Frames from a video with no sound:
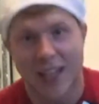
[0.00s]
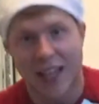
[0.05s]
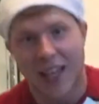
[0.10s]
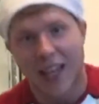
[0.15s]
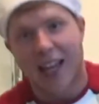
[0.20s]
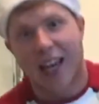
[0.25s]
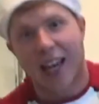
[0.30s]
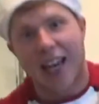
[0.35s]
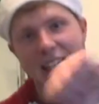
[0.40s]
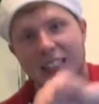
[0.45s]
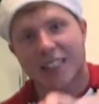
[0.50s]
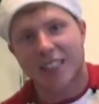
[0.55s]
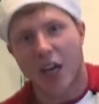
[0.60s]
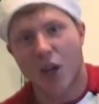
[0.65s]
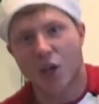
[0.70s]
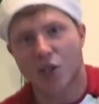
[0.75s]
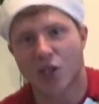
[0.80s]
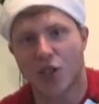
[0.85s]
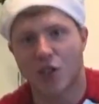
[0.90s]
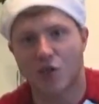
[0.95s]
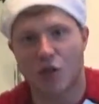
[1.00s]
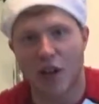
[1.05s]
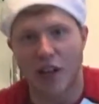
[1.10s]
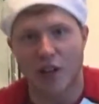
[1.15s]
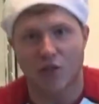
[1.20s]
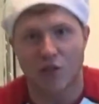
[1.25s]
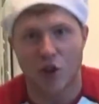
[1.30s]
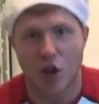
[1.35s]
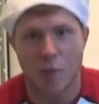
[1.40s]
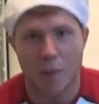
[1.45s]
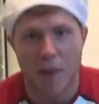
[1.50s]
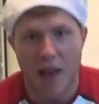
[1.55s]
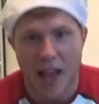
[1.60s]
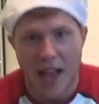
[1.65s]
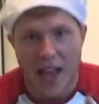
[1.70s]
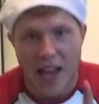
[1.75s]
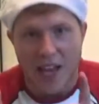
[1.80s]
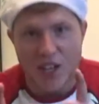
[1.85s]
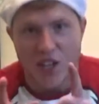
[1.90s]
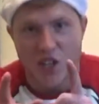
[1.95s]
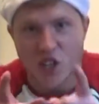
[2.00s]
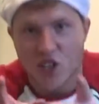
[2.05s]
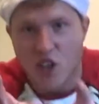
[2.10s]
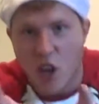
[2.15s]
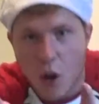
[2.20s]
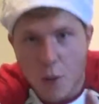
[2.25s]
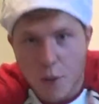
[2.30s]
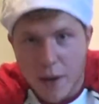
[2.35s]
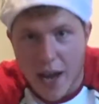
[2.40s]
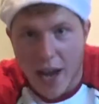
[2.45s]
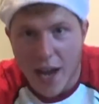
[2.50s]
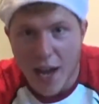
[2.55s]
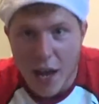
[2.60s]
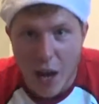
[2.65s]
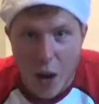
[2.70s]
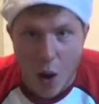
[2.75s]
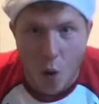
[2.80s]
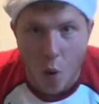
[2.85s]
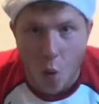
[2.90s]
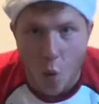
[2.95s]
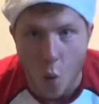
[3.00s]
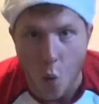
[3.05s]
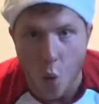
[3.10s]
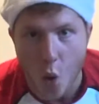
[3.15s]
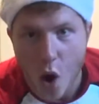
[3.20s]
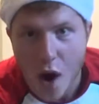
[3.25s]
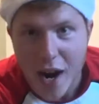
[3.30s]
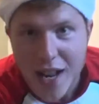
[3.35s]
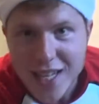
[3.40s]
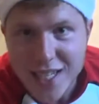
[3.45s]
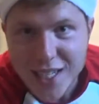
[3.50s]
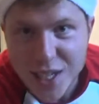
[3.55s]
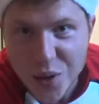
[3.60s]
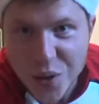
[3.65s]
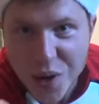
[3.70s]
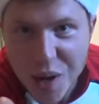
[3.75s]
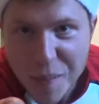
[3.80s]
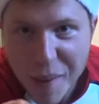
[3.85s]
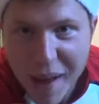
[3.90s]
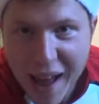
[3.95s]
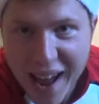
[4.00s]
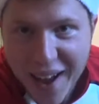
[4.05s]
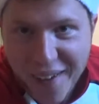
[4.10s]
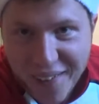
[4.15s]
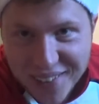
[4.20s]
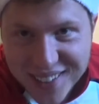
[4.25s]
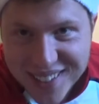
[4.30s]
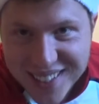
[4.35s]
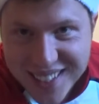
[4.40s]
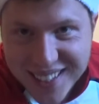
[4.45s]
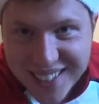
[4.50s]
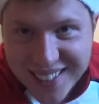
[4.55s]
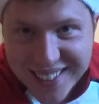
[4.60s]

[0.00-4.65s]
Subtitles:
Let's go to the rig room and show you what it's all about.